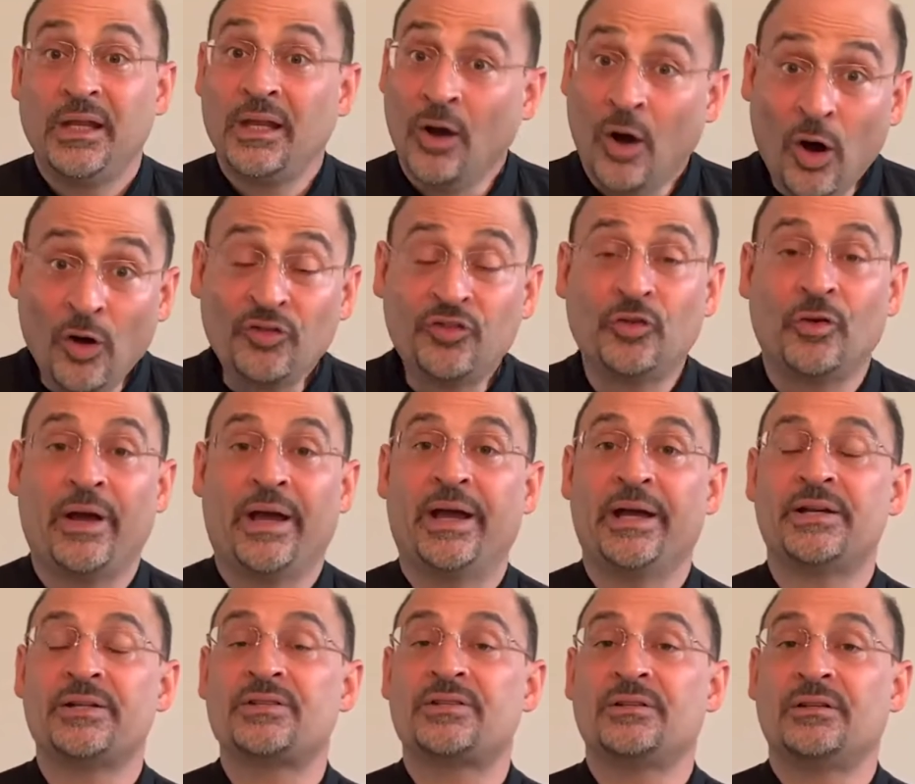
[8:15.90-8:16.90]
He also
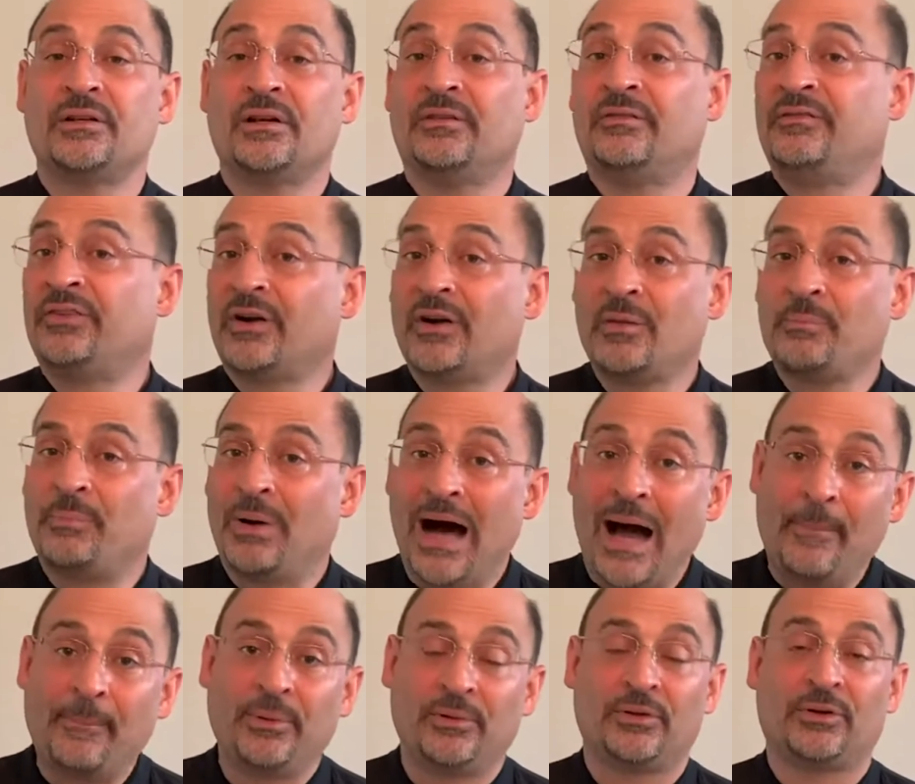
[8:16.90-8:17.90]
has a very
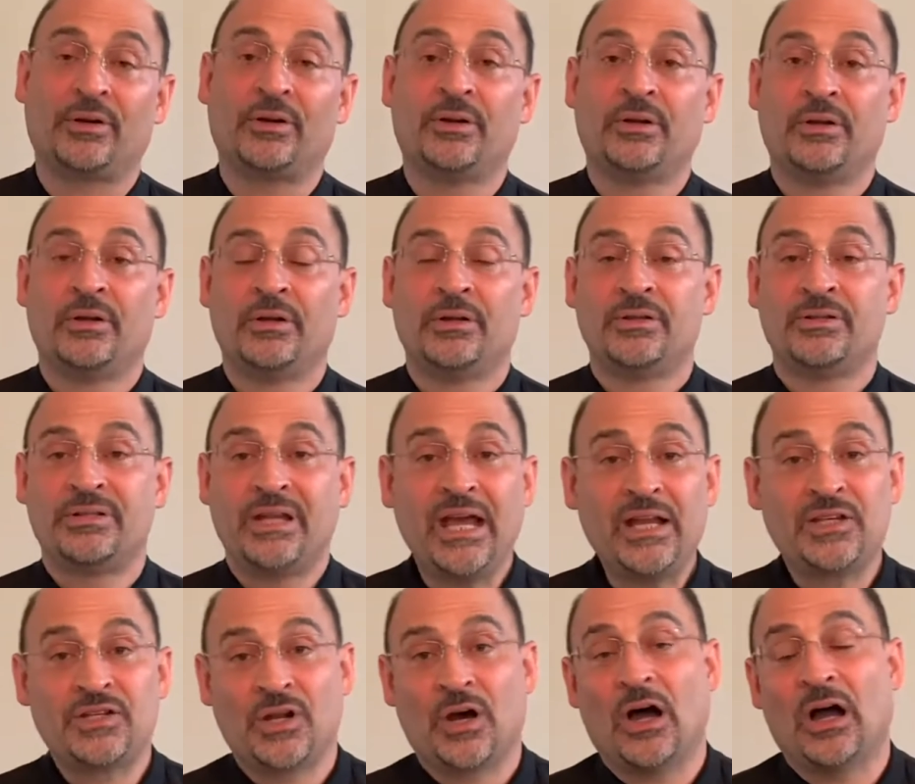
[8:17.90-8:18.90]
popular
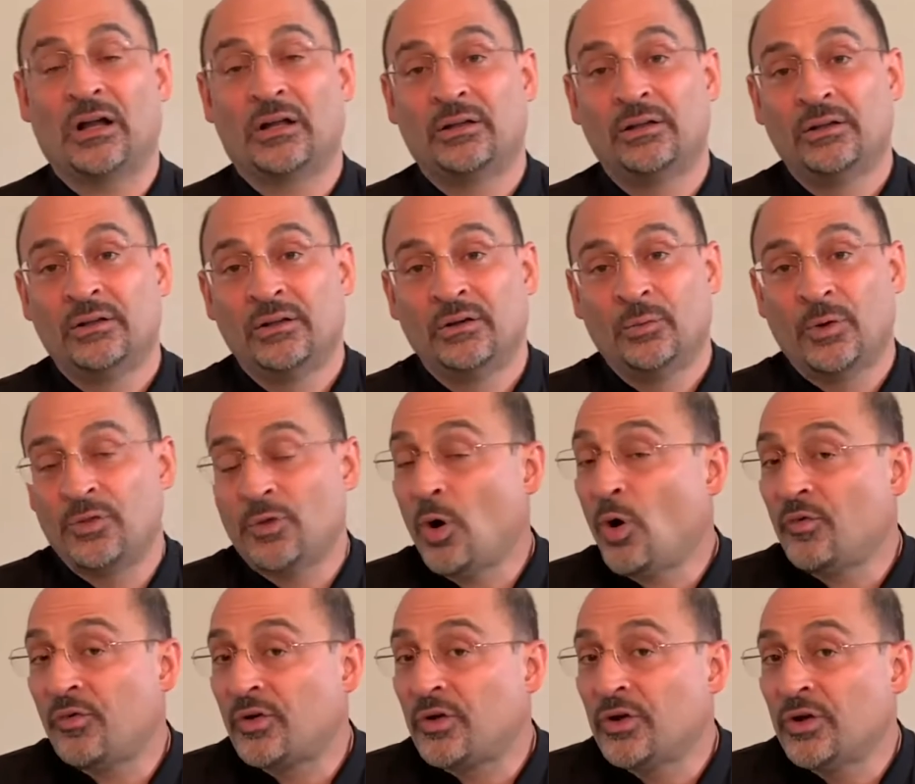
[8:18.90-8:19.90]
TED Talk with
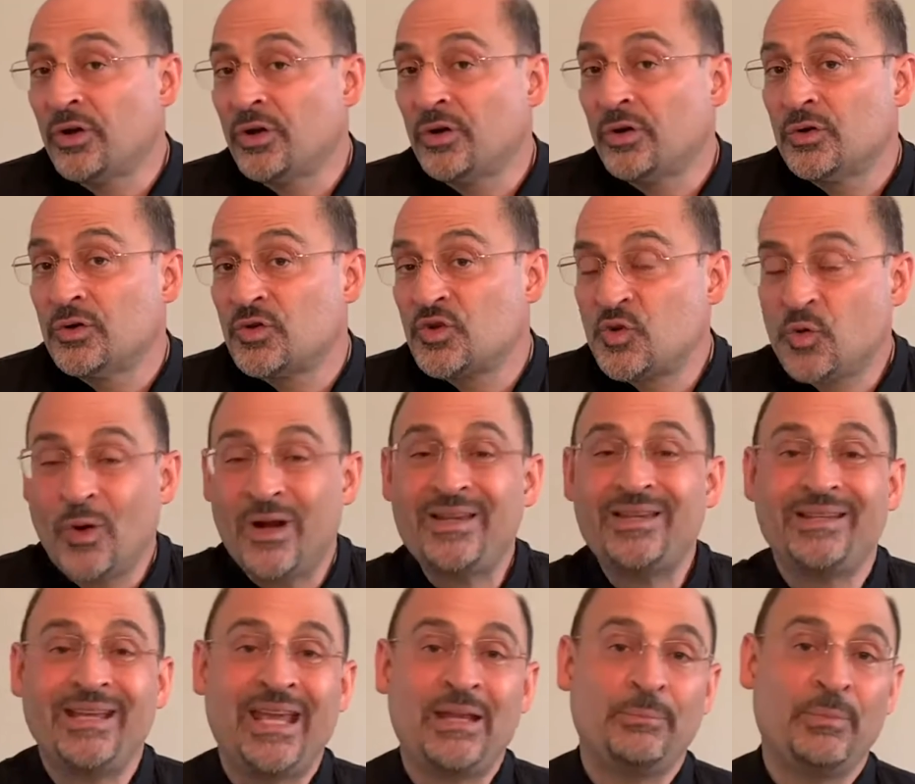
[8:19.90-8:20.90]
over
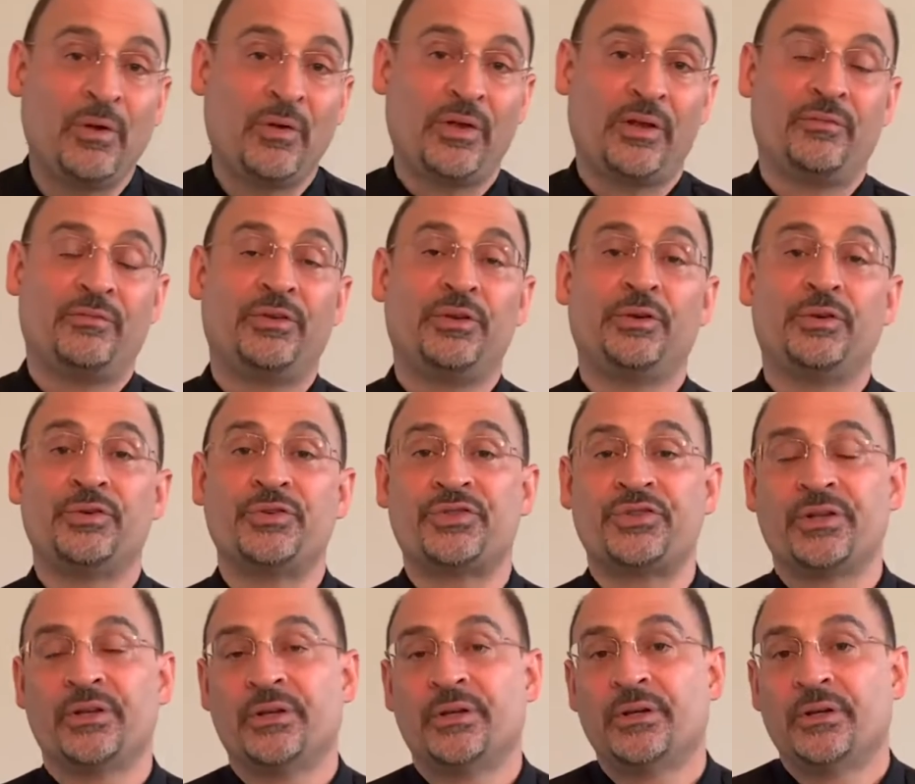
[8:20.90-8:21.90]
28 million
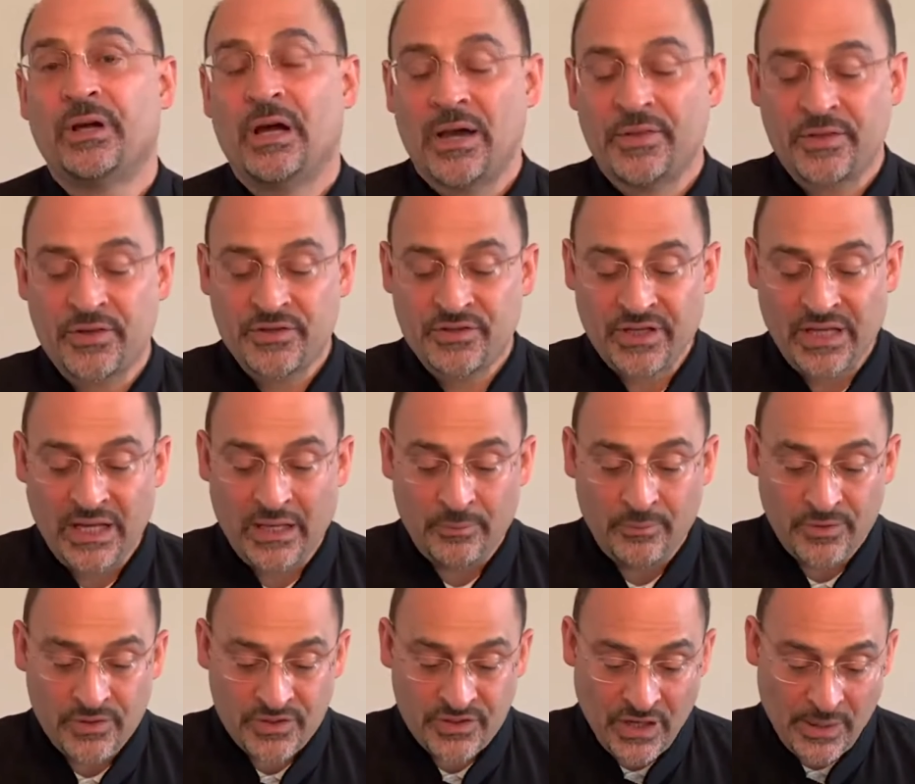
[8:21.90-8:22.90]
views on the
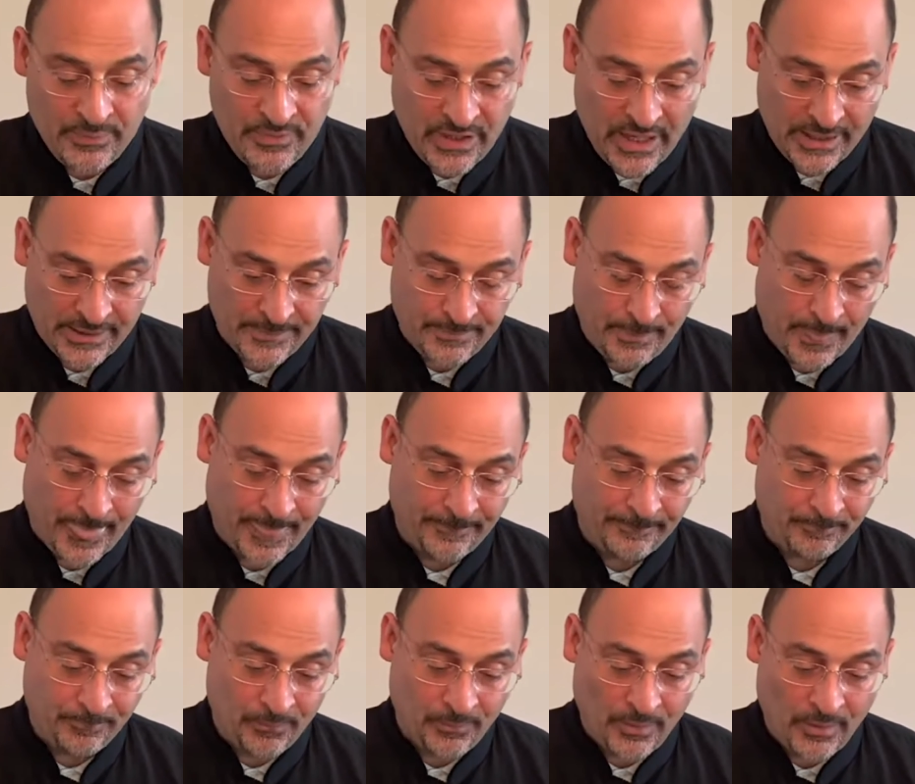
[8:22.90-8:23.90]
same subject.
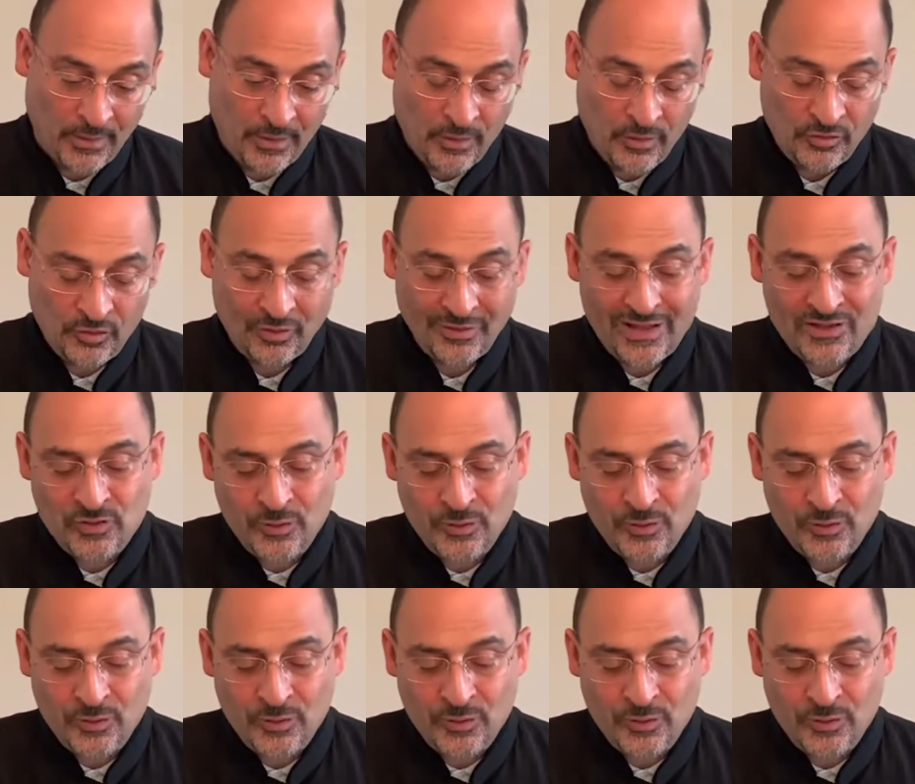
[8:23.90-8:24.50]
So